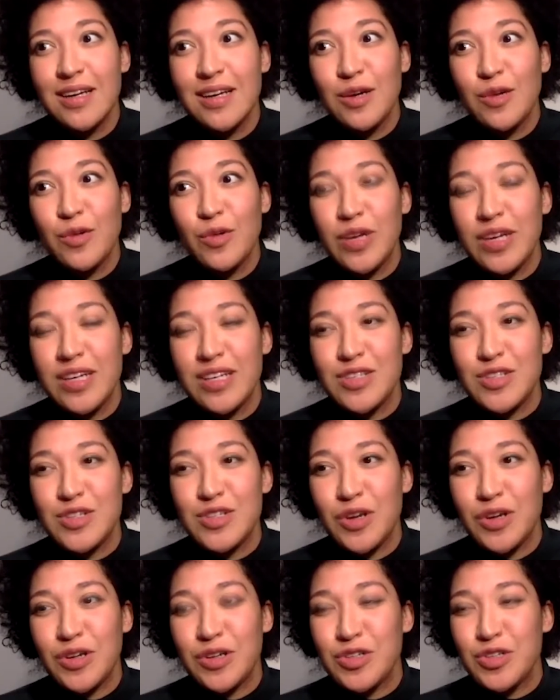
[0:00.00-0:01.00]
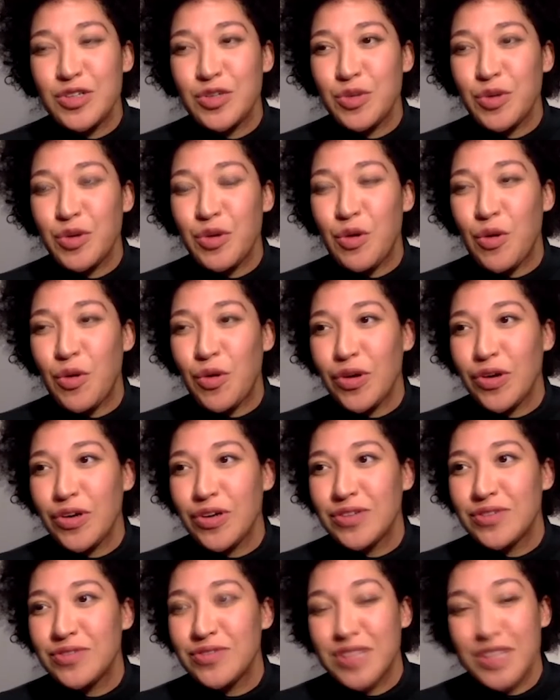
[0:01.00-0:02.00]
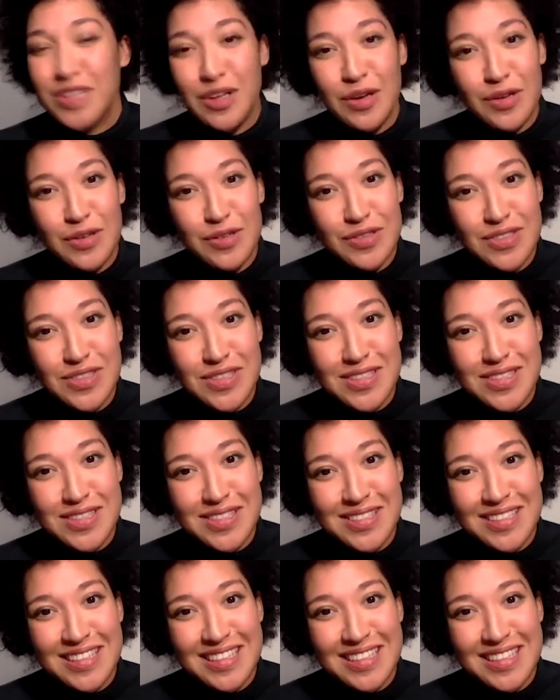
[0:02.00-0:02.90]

we started to record videos